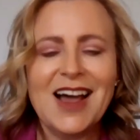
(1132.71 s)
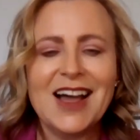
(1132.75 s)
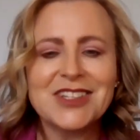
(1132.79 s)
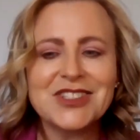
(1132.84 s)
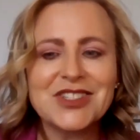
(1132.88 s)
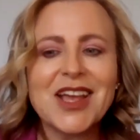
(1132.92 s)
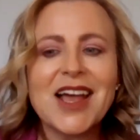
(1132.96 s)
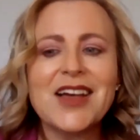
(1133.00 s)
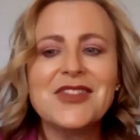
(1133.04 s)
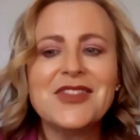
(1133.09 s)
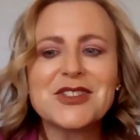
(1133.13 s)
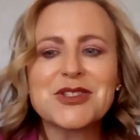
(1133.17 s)
I
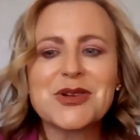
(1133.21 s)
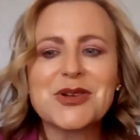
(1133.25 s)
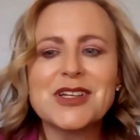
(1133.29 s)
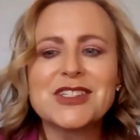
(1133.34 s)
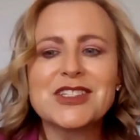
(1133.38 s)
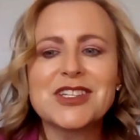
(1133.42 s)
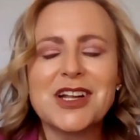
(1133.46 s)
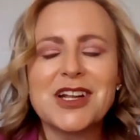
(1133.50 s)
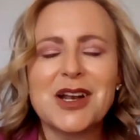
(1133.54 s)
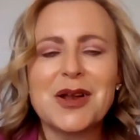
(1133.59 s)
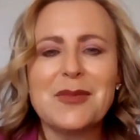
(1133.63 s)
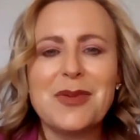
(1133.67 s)
actually had this
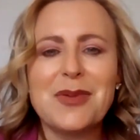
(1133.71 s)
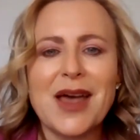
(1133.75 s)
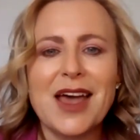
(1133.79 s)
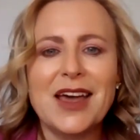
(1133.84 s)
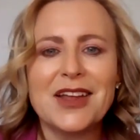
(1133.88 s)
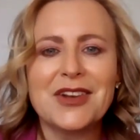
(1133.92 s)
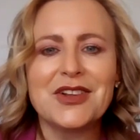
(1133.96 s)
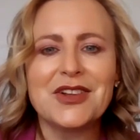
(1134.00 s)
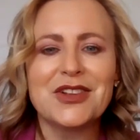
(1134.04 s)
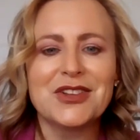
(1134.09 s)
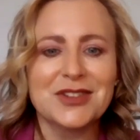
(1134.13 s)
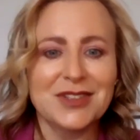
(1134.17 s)
question on a
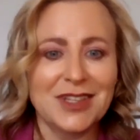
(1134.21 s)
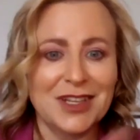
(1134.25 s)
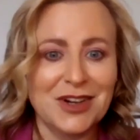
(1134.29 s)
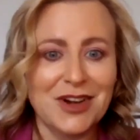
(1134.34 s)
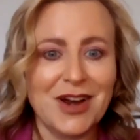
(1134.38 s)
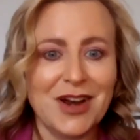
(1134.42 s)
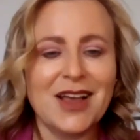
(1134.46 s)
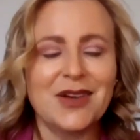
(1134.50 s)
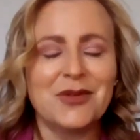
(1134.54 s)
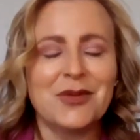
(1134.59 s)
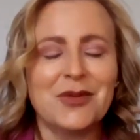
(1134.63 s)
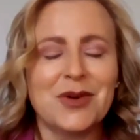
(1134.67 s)
panel
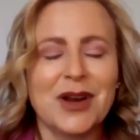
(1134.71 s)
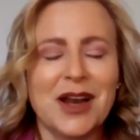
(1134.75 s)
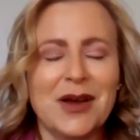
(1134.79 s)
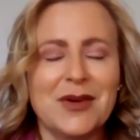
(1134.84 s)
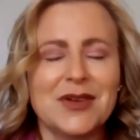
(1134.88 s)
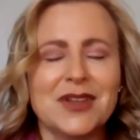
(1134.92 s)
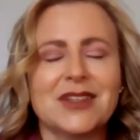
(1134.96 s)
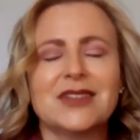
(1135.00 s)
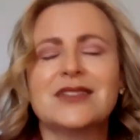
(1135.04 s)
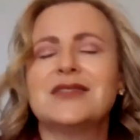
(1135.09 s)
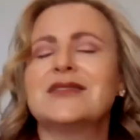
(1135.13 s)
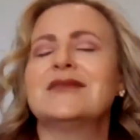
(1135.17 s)
internet when
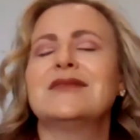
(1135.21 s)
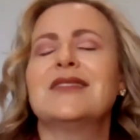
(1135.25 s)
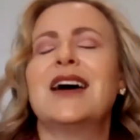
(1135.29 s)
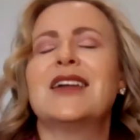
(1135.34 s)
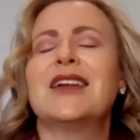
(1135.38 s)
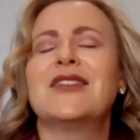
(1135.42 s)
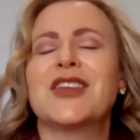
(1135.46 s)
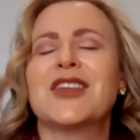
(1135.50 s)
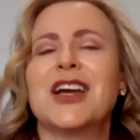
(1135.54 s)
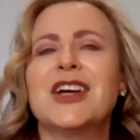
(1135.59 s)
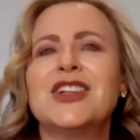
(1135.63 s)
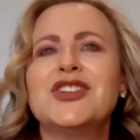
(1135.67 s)
I was
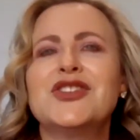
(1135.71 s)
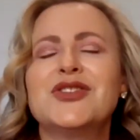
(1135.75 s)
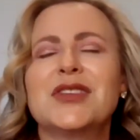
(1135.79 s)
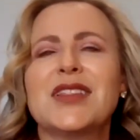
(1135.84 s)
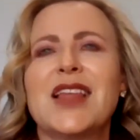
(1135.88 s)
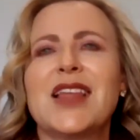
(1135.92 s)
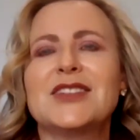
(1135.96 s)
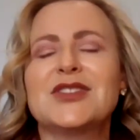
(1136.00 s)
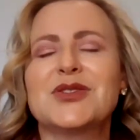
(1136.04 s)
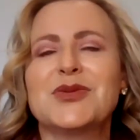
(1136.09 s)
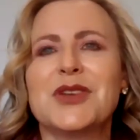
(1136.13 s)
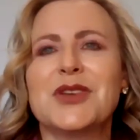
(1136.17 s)
out of the
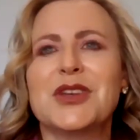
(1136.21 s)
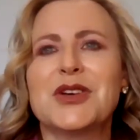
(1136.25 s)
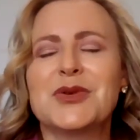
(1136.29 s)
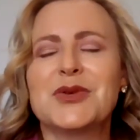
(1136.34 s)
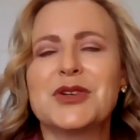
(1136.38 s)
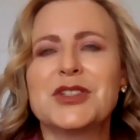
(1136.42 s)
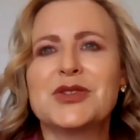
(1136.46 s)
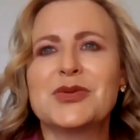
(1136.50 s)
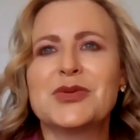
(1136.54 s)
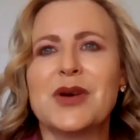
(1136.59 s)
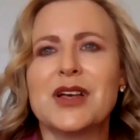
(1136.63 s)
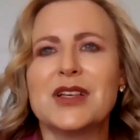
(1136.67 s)
country last week,
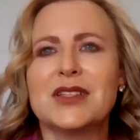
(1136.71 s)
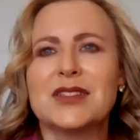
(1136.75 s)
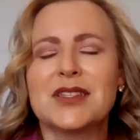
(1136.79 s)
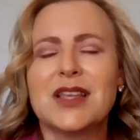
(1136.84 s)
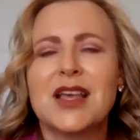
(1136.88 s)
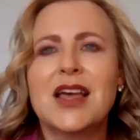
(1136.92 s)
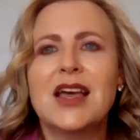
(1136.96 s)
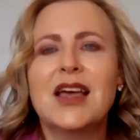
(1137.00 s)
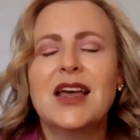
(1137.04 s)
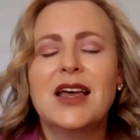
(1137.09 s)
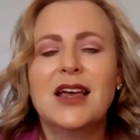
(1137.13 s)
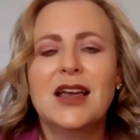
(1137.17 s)
which
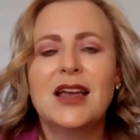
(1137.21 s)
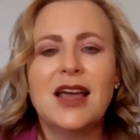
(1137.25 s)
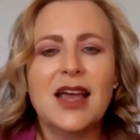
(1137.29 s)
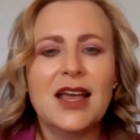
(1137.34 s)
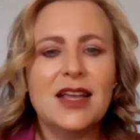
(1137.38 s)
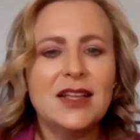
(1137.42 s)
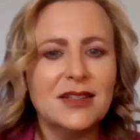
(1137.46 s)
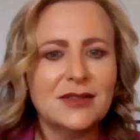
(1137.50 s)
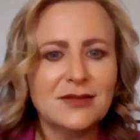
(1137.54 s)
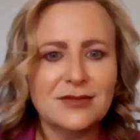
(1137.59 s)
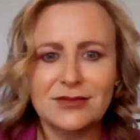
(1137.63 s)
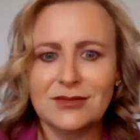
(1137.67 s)
was,
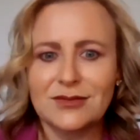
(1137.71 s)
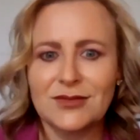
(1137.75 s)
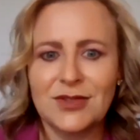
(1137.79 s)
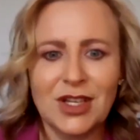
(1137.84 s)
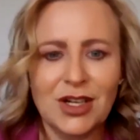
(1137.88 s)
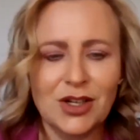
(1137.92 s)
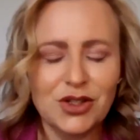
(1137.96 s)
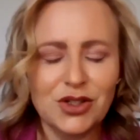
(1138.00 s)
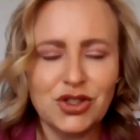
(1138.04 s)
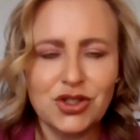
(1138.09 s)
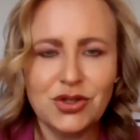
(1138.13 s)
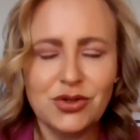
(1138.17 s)

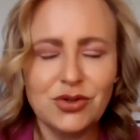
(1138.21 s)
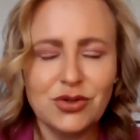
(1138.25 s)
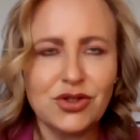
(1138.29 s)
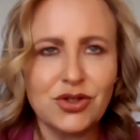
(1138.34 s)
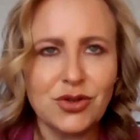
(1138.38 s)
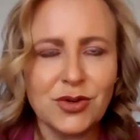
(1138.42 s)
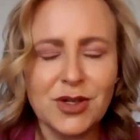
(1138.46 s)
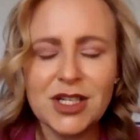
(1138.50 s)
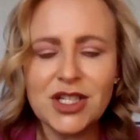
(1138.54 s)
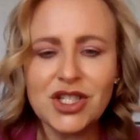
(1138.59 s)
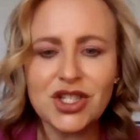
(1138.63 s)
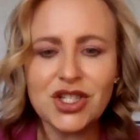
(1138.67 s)
do
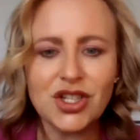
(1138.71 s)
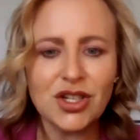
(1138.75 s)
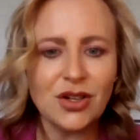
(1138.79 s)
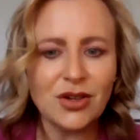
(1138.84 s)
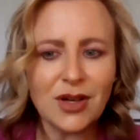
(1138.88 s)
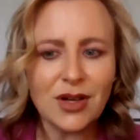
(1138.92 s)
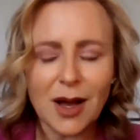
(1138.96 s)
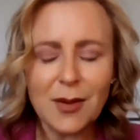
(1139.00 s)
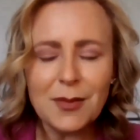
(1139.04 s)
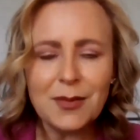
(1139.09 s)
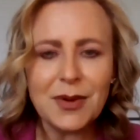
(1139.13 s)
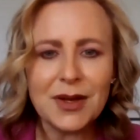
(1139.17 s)

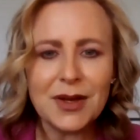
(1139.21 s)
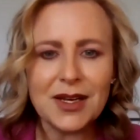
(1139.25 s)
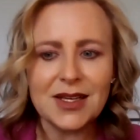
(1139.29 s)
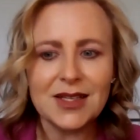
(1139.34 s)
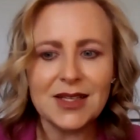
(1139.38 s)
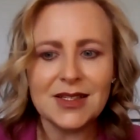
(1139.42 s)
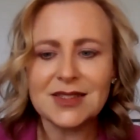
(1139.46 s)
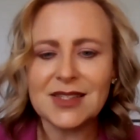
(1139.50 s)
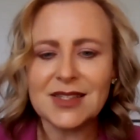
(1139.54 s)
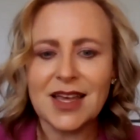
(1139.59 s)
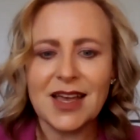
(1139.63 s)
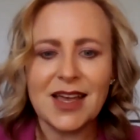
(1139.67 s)
traditional
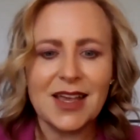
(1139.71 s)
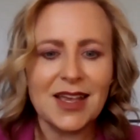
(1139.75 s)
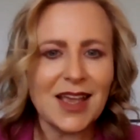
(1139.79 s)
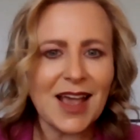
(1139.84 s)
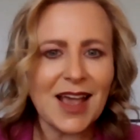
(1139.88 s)
companies